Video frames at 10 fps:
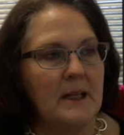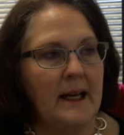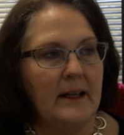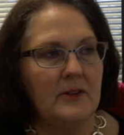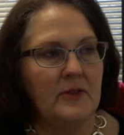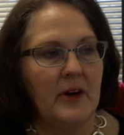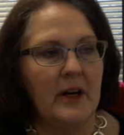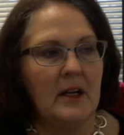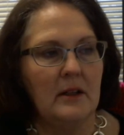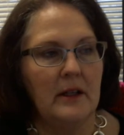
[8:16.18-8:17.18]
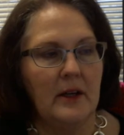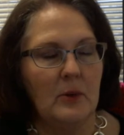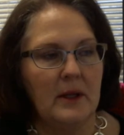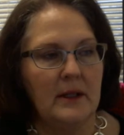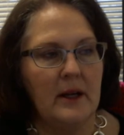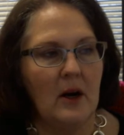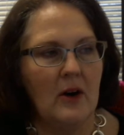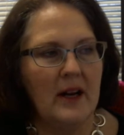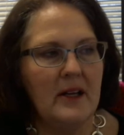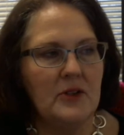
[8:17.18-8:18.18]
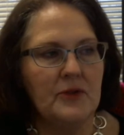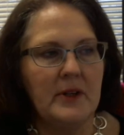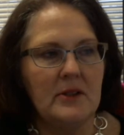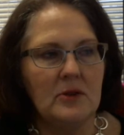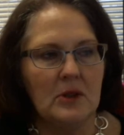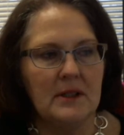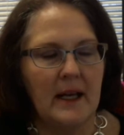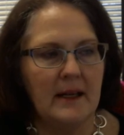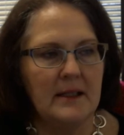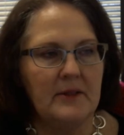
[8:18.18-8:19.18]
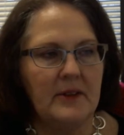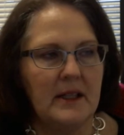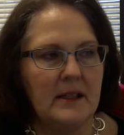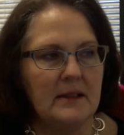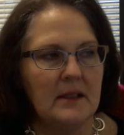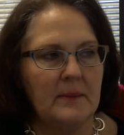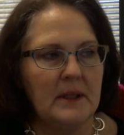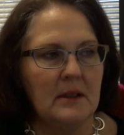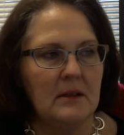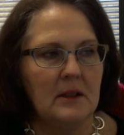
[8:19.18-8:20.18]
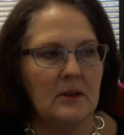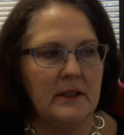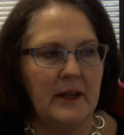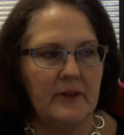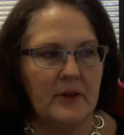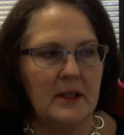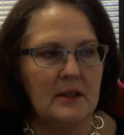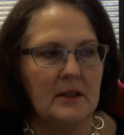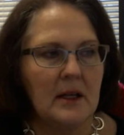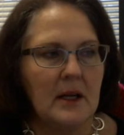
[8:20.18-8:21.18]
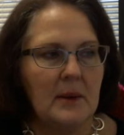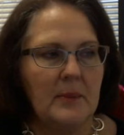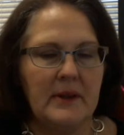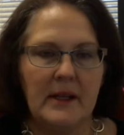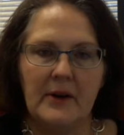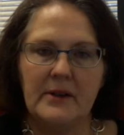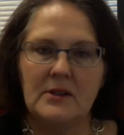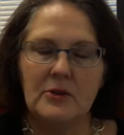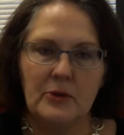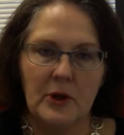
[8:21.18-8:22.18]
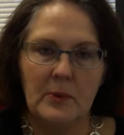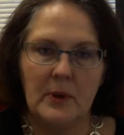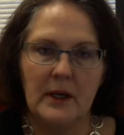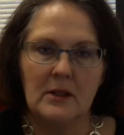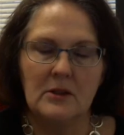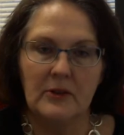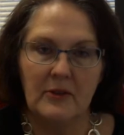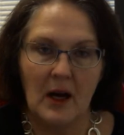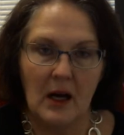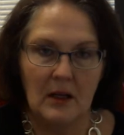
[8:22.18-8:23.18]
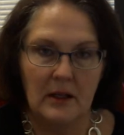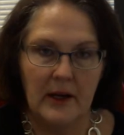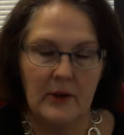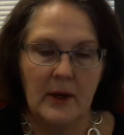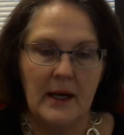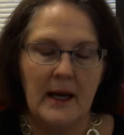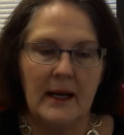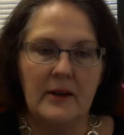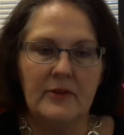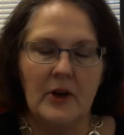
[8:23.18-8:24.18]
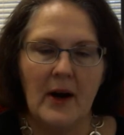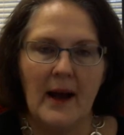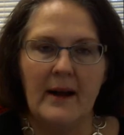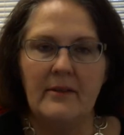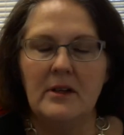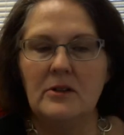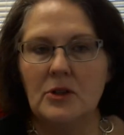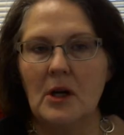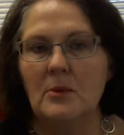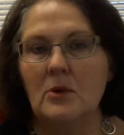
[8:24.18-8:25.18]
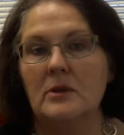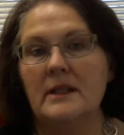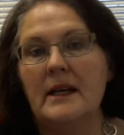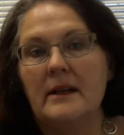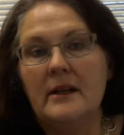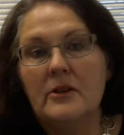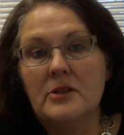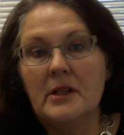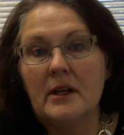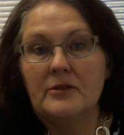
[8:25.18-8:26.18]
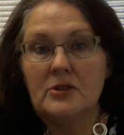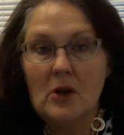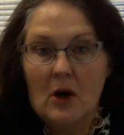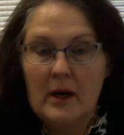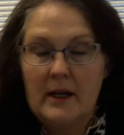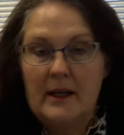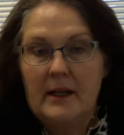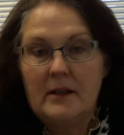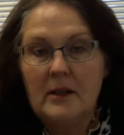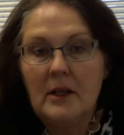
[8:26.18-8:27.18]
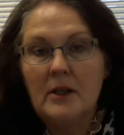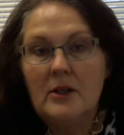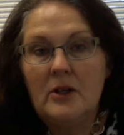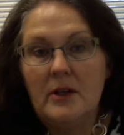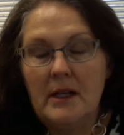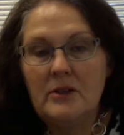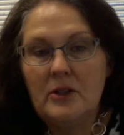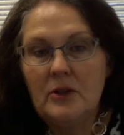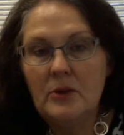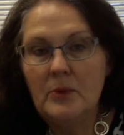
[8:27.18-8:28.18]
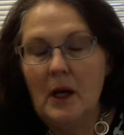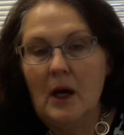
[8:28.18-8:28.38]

it's very clear what they are. Each resource activity is something a little different, but there is a rubric to follow. And if you're having trouble getting yourself started, you need to